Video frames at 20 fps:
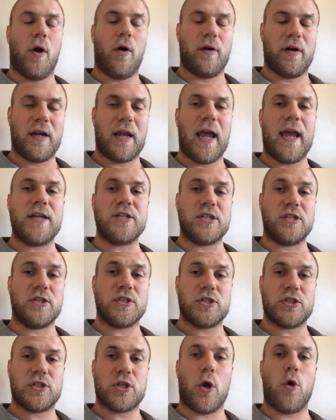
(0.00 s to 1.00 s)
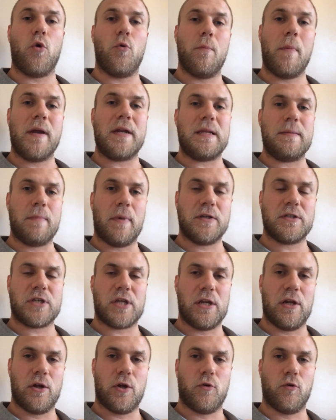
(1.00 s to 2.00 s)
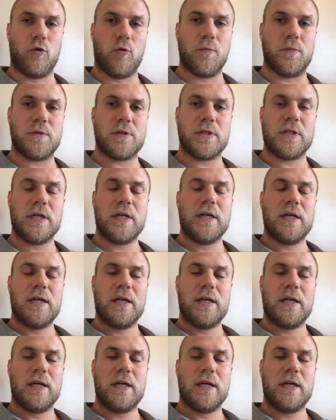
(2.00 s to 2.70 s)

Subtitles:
are engaging so many muscular groups